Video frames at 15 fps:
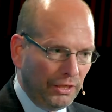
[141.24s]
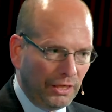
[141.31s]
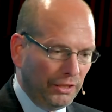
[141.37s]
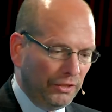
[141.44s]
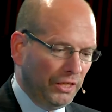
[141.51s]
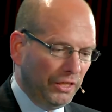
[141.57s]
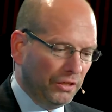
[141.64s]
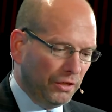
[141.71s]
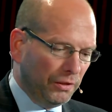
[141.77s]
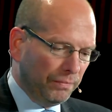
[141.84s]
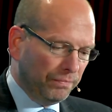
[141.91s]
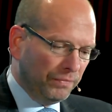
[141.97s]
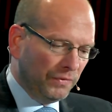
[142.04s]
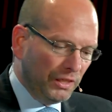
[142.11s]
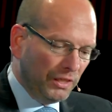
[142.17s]
The
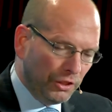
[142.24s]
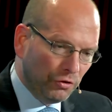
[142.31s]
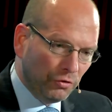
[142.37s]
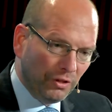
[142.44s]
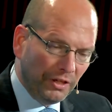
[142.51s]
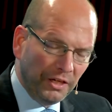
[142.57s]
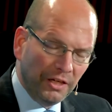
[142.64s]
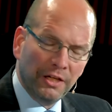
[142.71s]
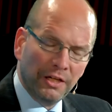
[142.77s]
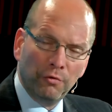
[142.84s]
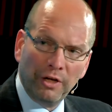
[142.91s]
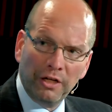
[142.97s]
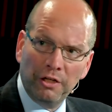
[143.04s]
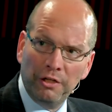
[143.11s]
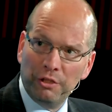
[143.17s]
um, EU legal and
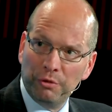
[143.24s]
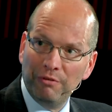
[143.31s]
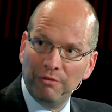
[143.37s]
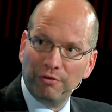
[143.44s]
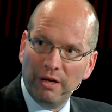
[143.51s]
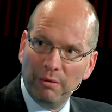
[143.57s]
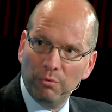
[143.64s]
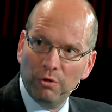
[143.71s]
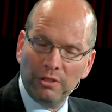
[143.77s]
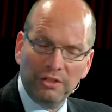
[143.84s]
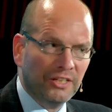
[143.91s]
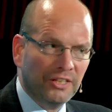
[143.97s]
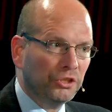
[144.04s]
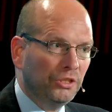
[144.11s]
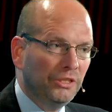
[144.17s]
regulatory framework is
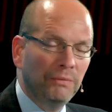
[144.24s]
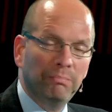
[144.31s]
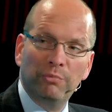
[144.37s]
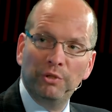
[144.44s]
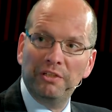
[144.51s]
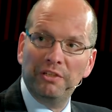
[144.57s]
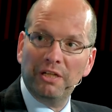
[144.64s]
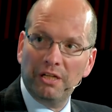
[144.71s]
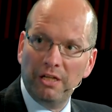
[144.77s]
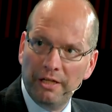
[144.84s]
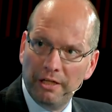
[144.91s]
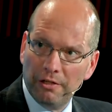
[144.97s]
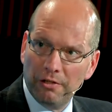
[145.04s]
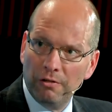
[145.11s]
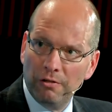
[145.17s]
actually pretty
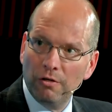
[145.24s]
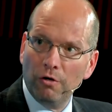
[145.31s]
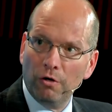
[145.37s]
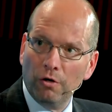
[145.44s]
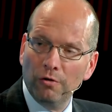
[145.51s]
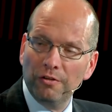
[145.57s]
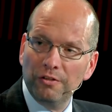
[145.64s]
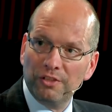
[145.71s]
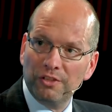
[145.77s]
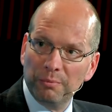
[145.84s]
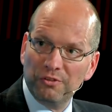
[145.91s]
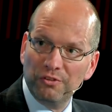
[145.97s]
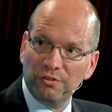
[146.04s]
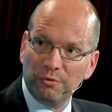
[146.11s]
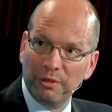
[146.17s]
clear on the
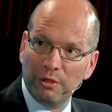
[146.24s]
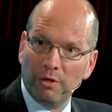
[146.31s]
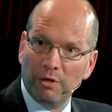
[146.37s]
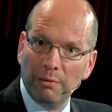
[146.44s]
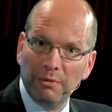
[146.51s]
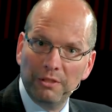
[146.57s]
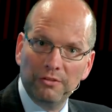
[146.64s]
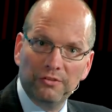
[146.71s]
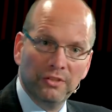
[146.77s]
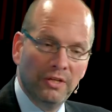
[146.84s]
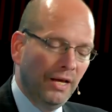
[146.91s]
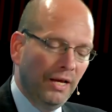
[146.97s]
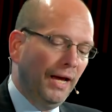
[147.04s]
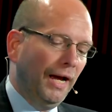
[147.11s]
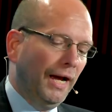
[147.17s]
substance requirements
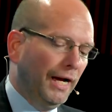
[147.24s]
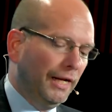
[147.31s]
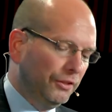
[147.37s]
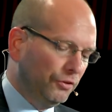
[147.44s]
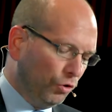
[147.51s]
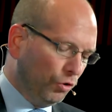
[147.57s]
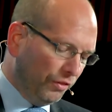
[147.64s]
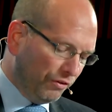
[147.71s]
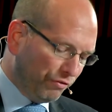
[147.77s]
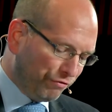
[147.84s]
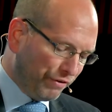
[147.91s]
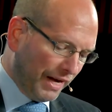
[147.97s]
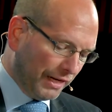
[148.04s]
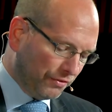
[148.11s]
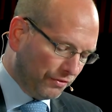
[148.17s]
and on the
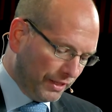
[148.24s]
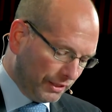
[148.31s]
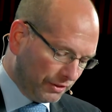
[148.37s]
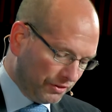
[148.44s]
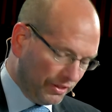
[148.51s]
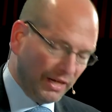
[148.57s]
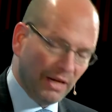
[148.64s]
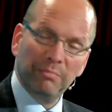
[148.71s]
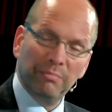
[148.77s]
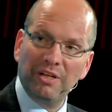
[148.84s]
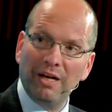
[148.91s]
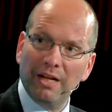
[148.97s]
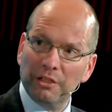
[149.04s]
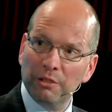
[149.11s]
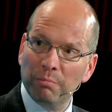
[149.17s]
fact that empty
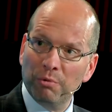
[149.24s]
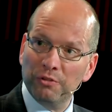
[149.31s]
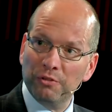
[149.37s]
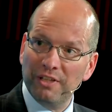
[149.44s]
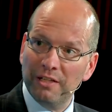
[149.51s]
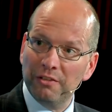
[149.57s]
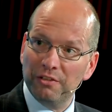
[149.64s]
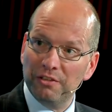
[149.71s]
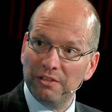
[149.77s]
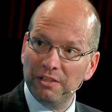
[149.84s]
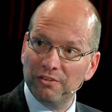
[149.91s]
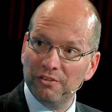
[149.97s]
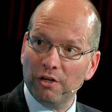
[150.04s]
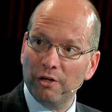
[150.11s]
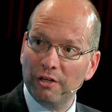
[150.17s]
letterbox entities
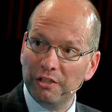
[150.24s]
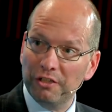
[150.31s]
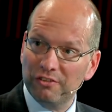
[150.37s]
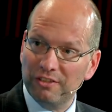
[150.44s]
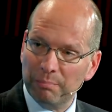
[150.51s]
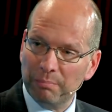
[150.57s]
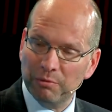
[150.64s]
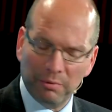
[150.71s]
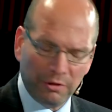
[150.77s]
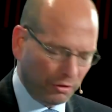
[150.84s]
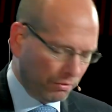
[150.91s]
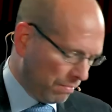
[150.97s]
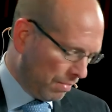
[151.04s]
are unacceptable.